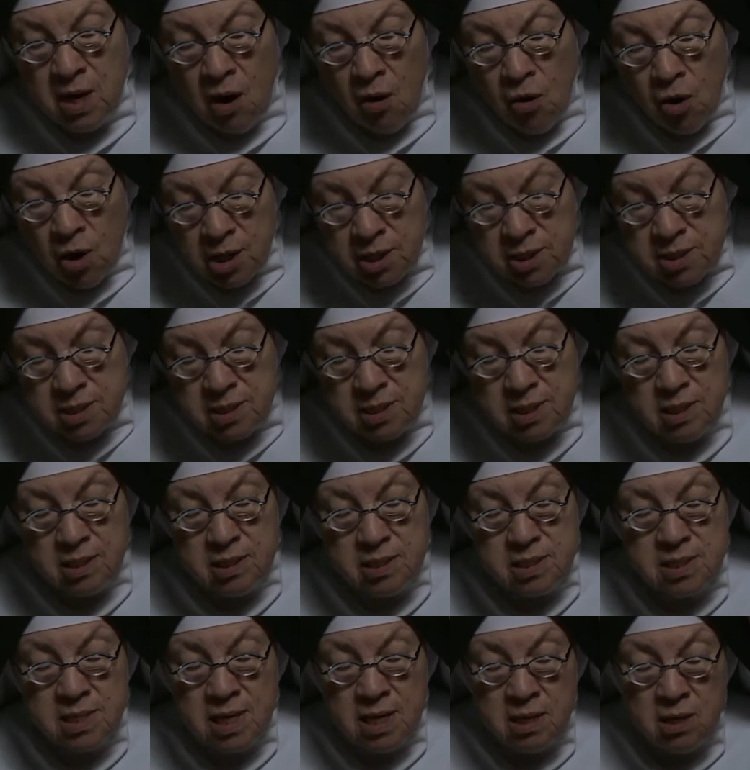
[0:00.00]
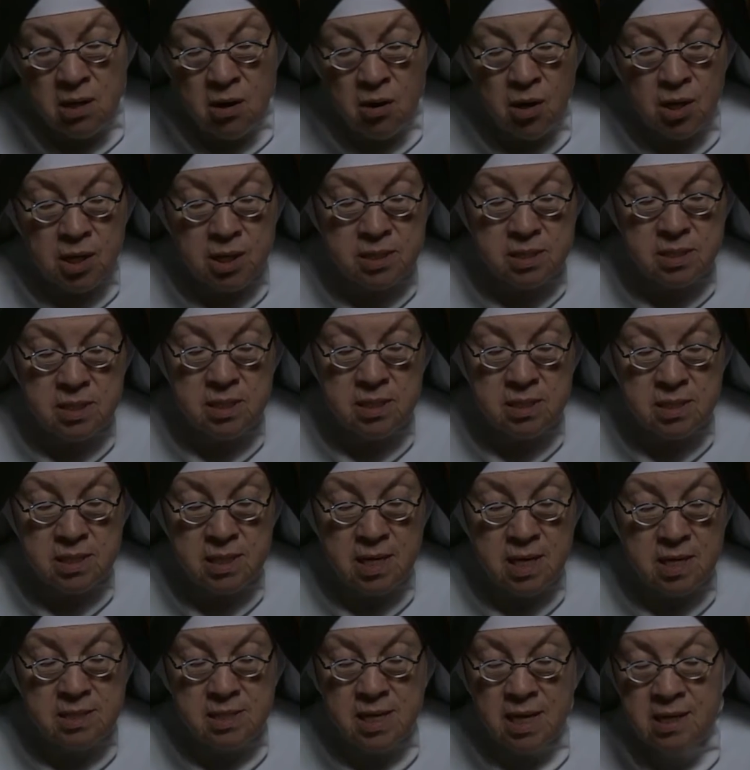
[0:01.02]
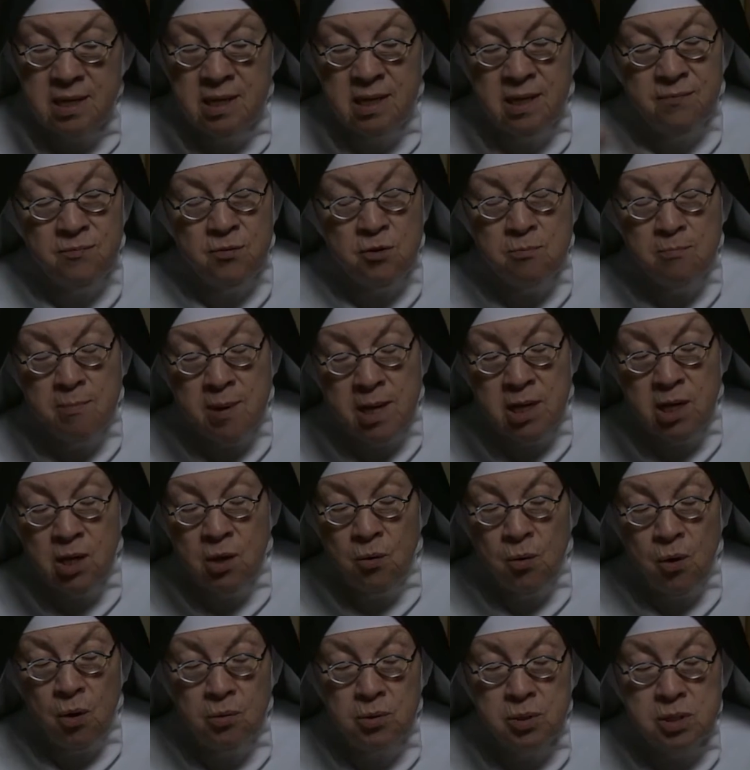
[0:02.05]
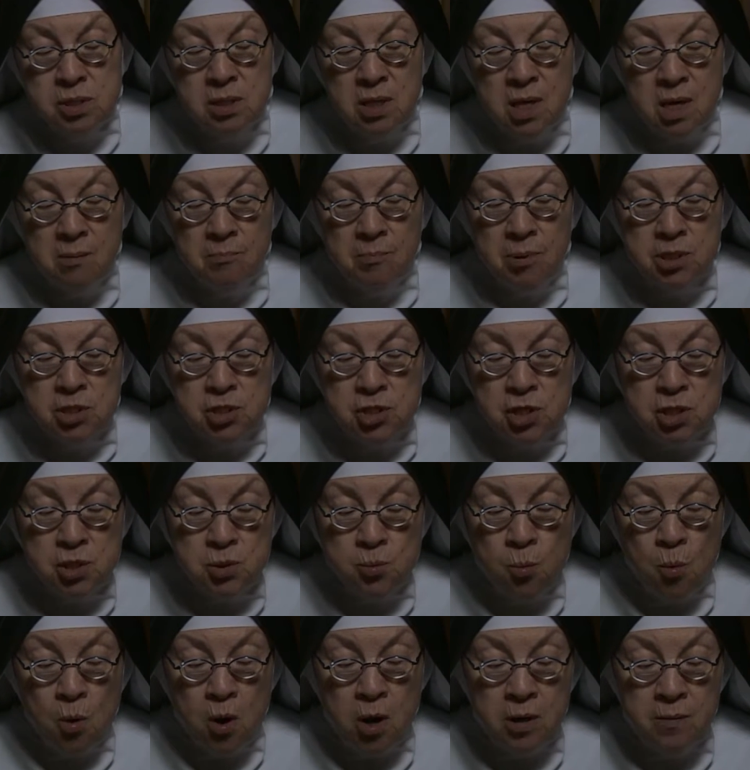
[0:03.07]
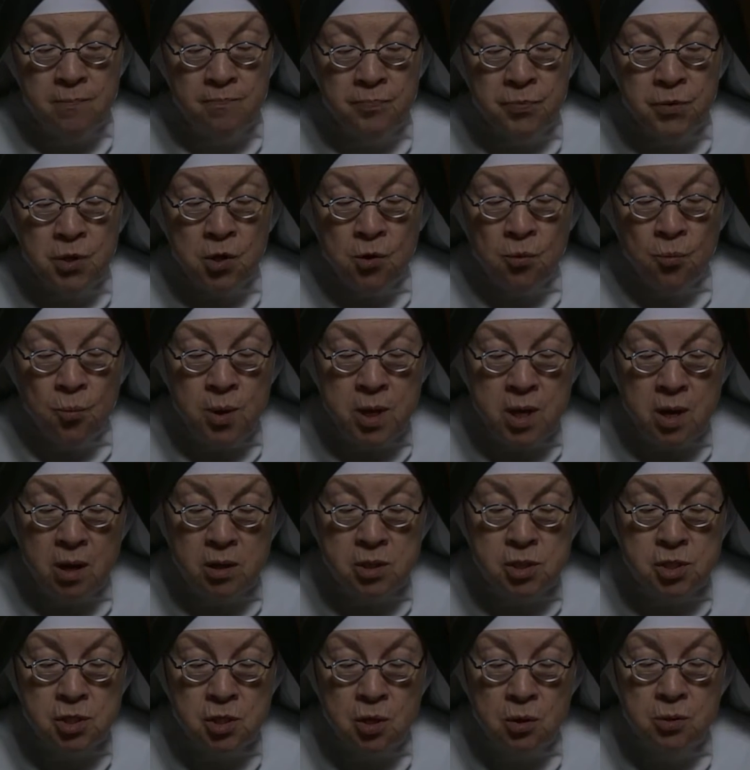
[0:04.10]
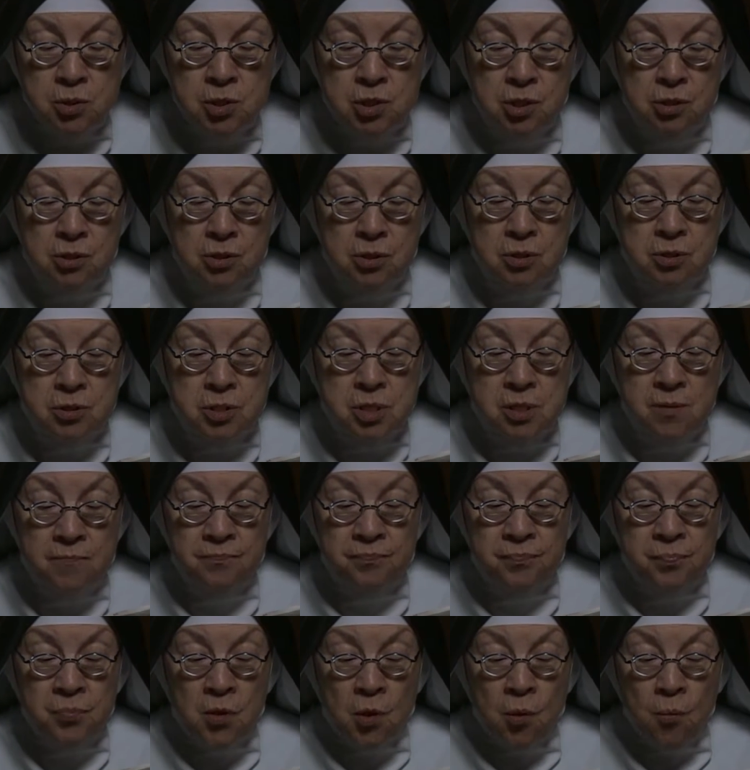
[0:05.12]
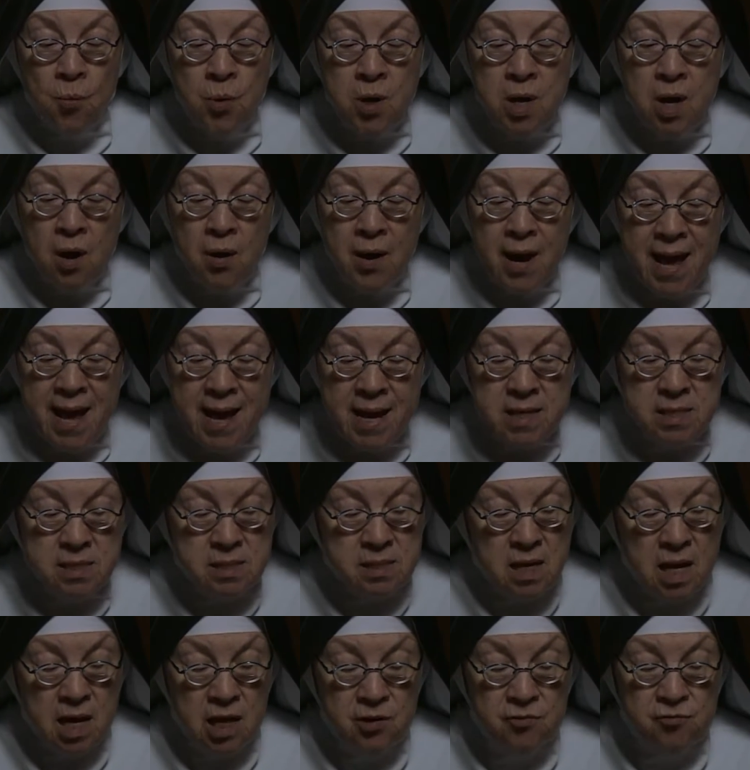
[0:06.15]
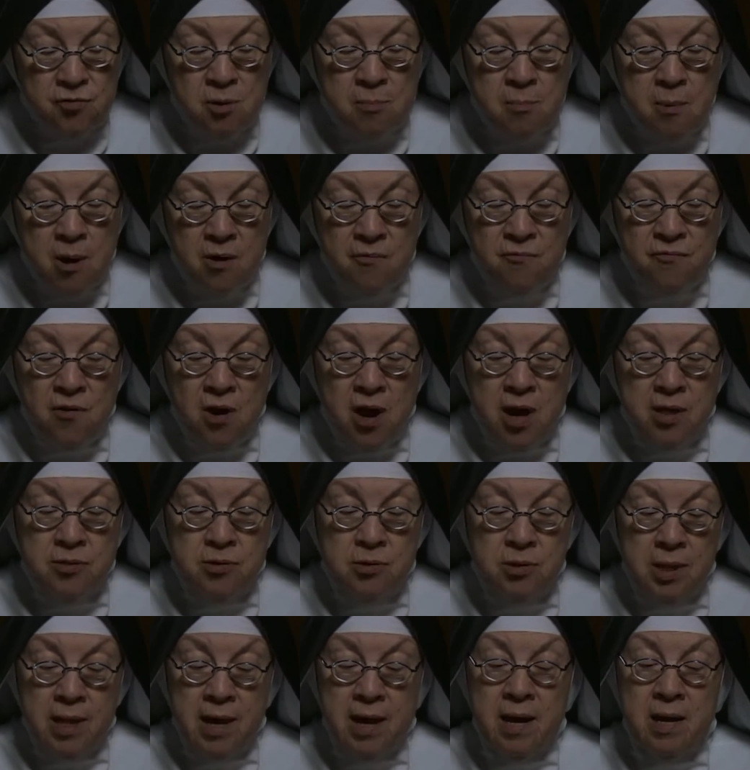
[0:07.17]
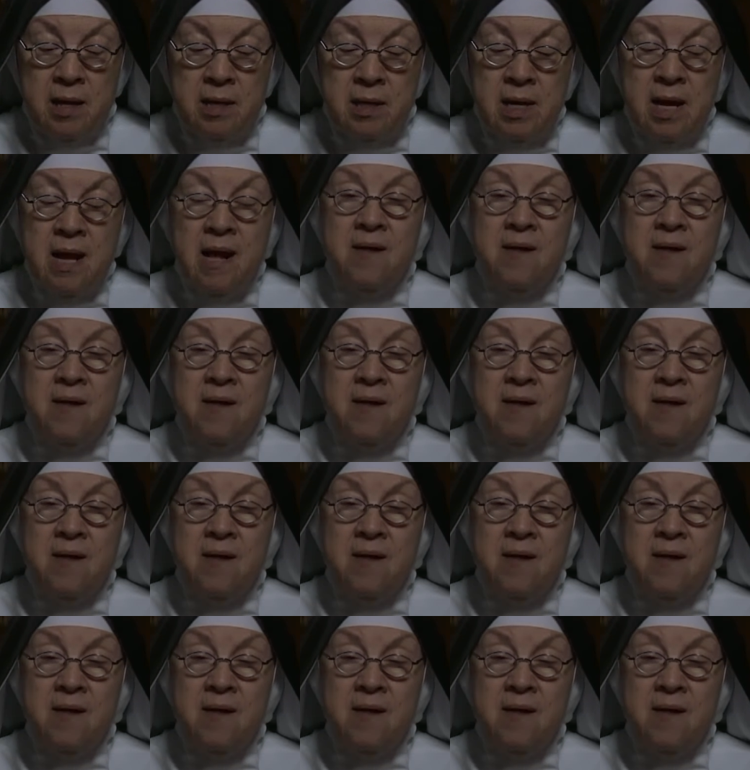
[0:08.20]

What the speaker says: Augustine, St. Augustine says, I can give you many quotes, but just one. We are sojourners. We are exiled from our fatherland.